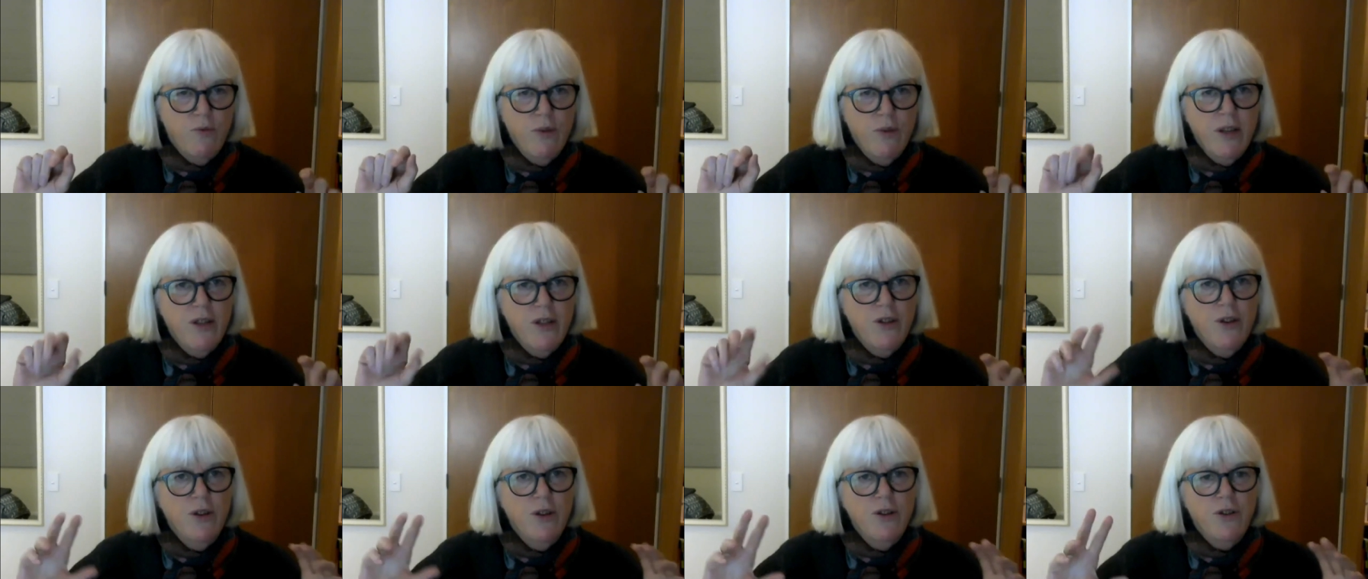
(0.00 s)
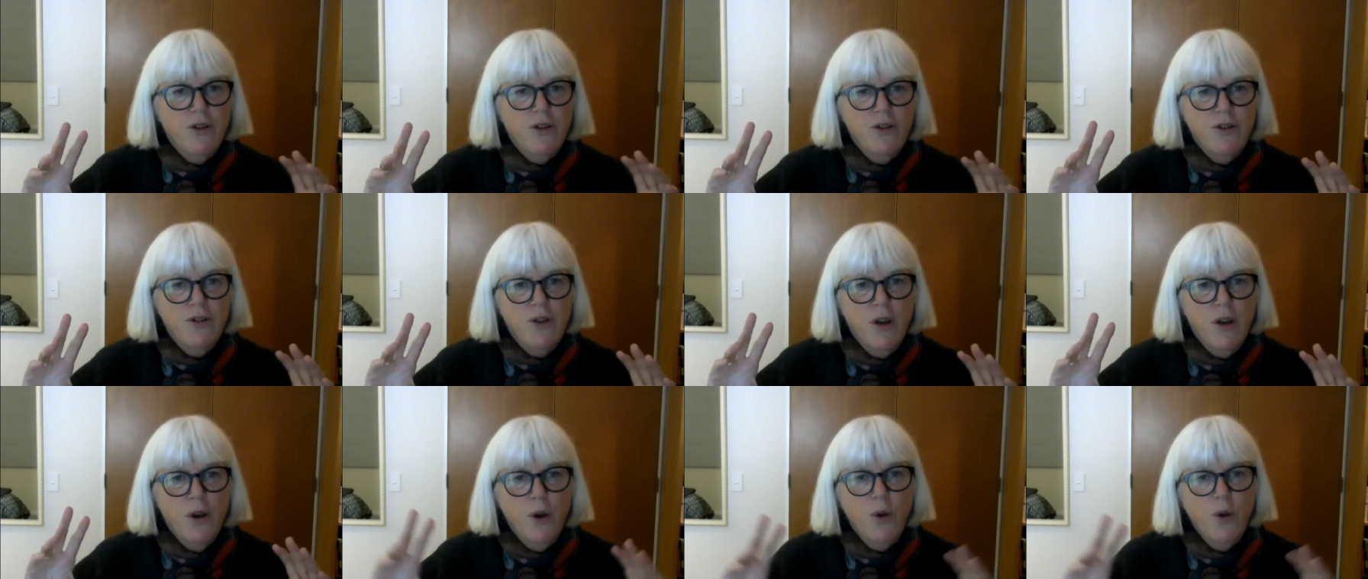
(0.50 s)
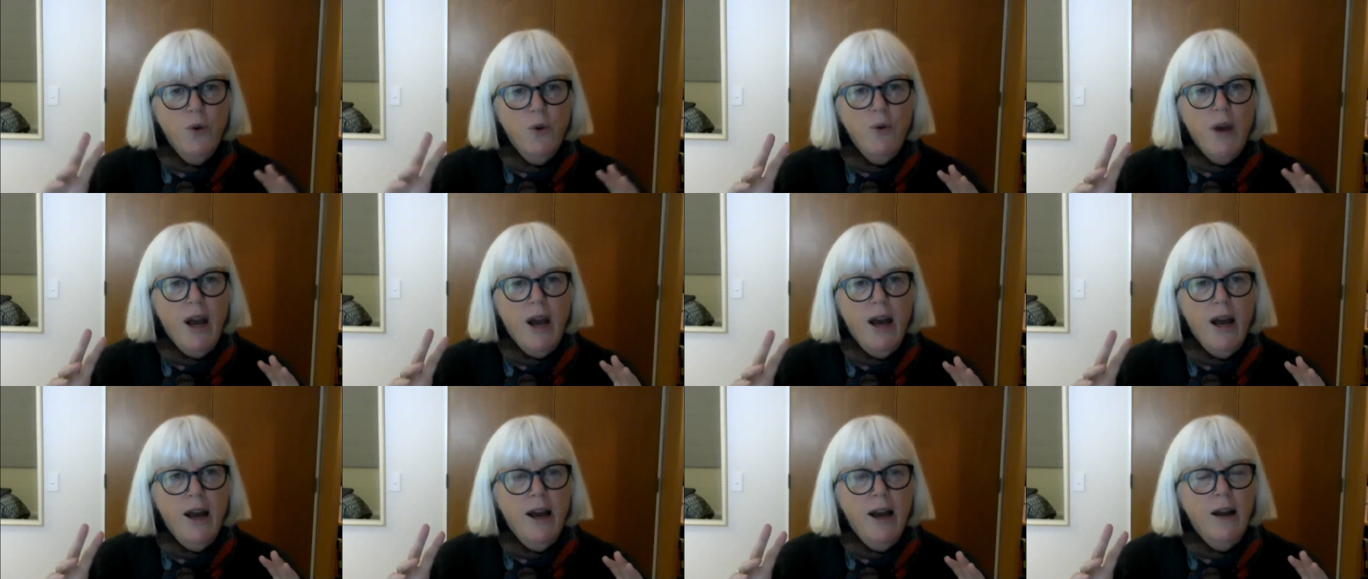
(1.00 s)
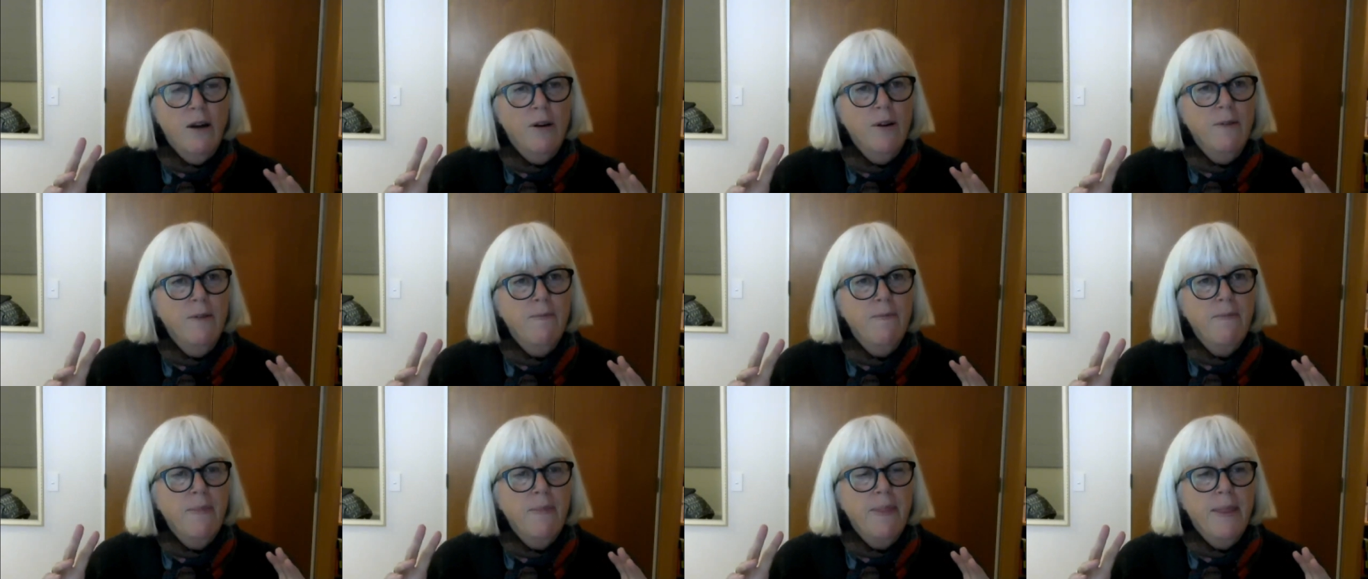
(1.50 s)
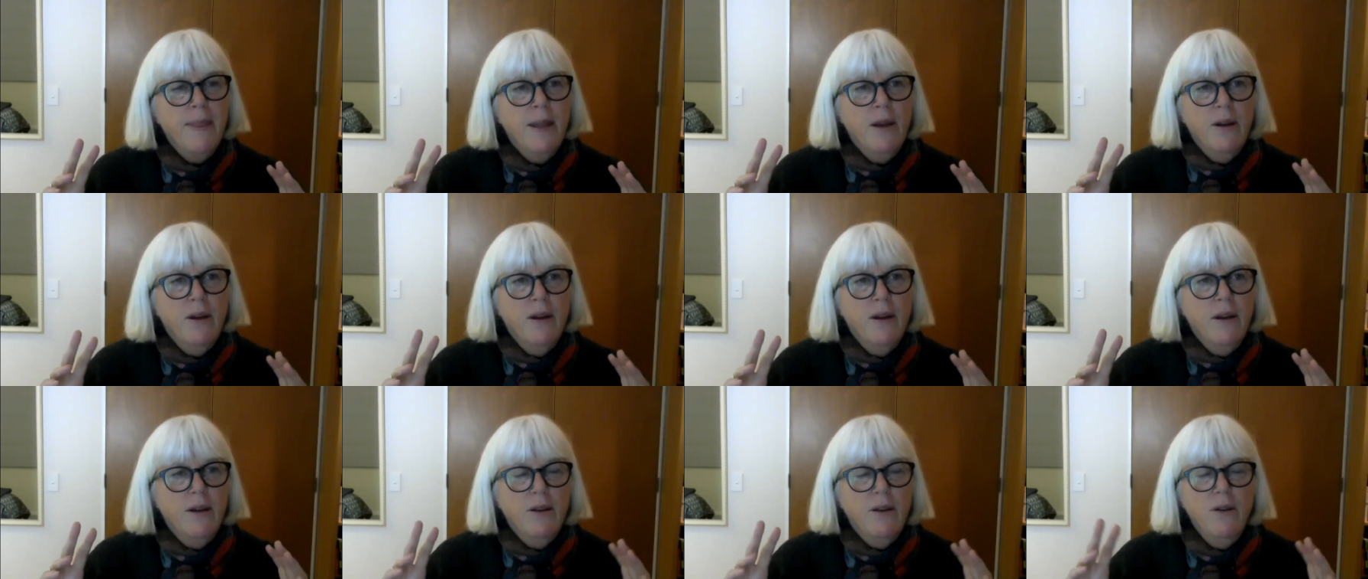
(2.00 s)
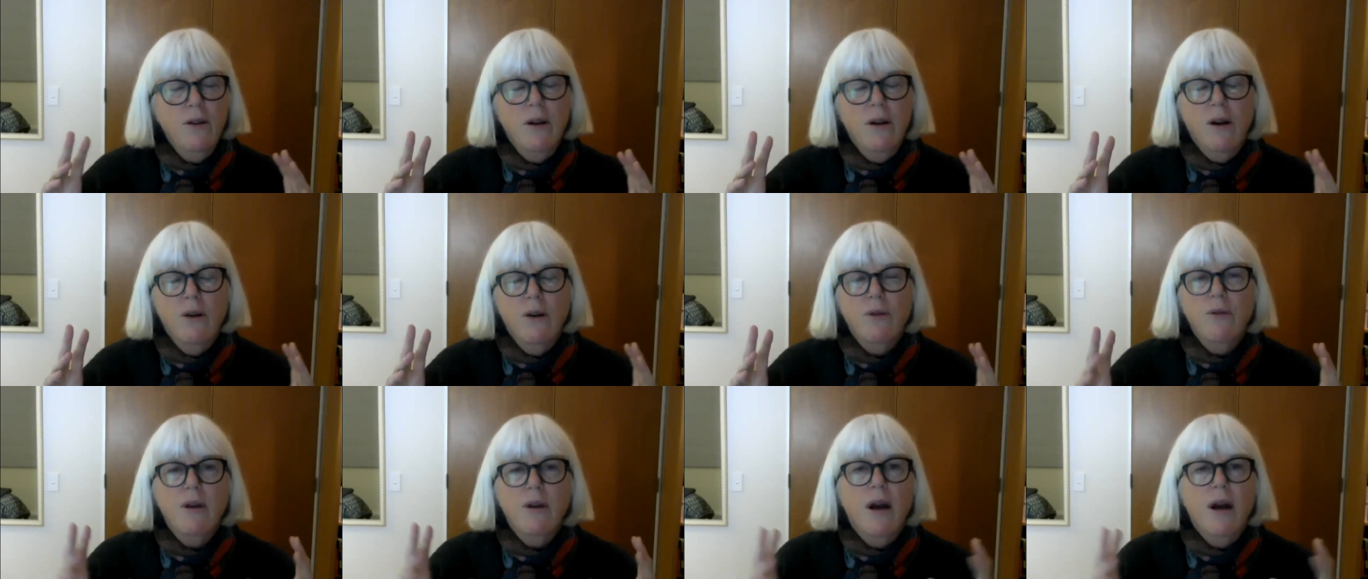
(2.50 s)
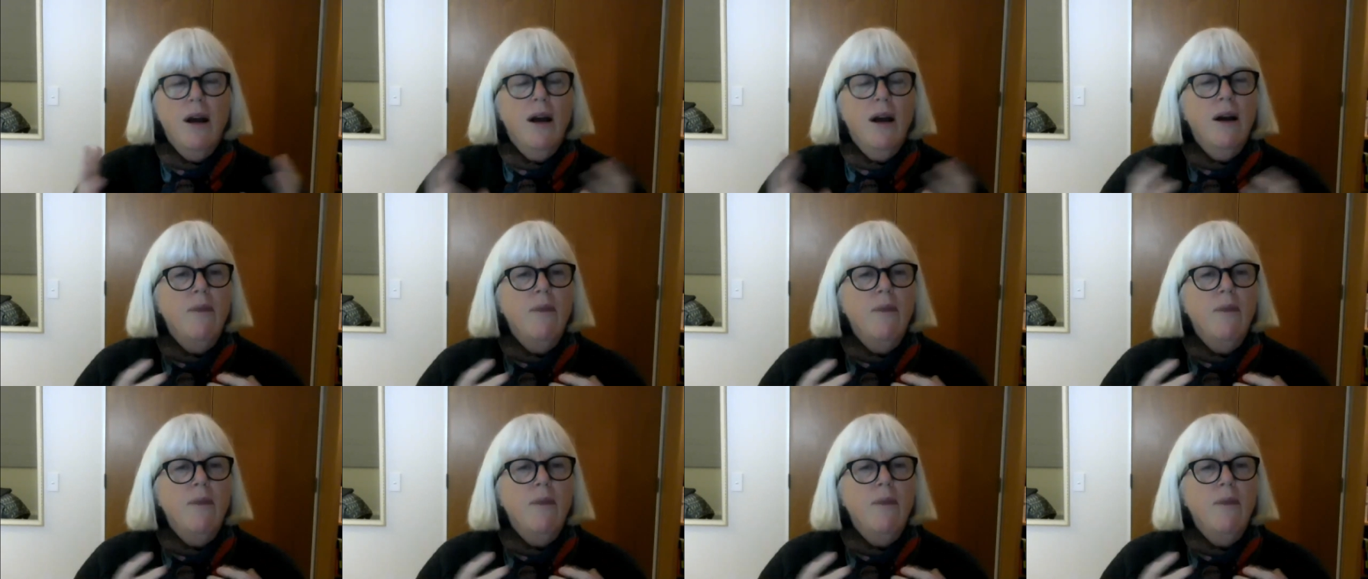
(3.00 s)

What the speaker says: researchers who are, who